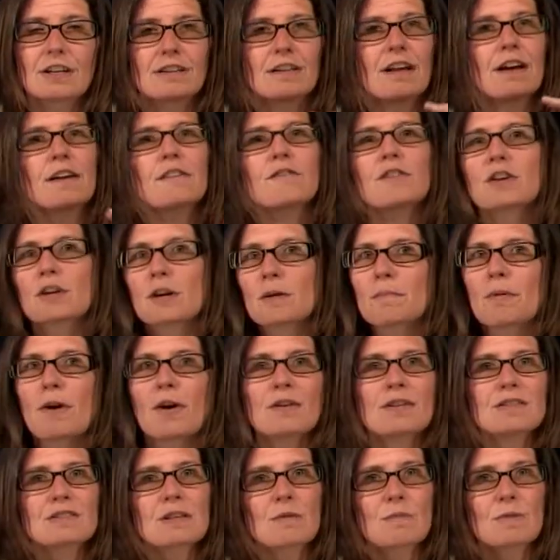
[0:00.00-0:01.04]
A lot of the
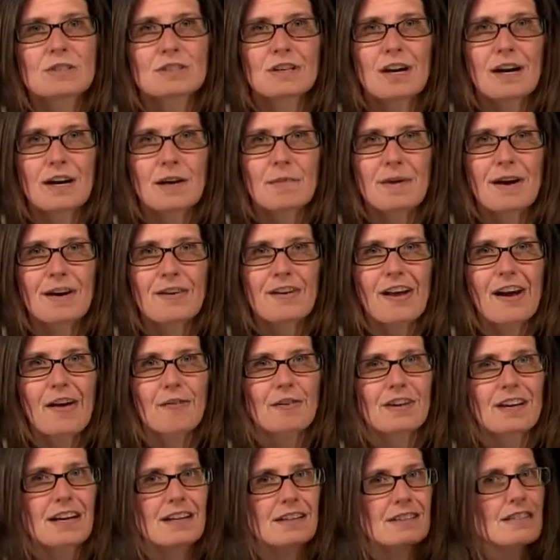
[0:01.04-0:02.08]
components that we talk about
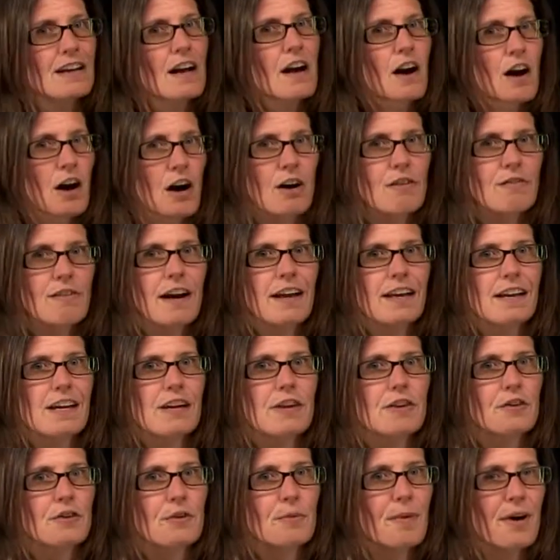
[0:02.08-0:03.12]
nowadays are right
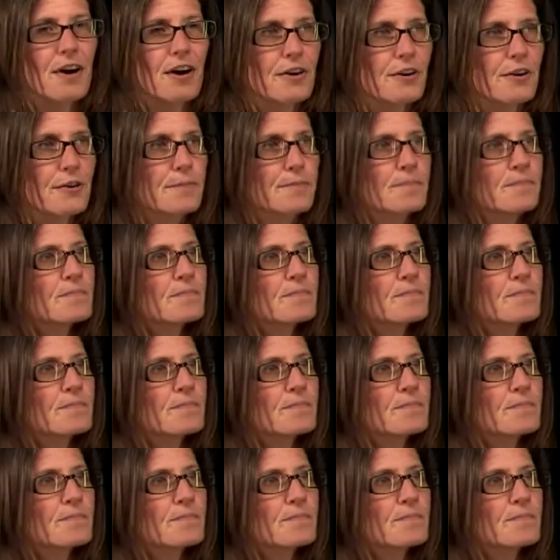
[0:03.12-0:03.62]
here in the model.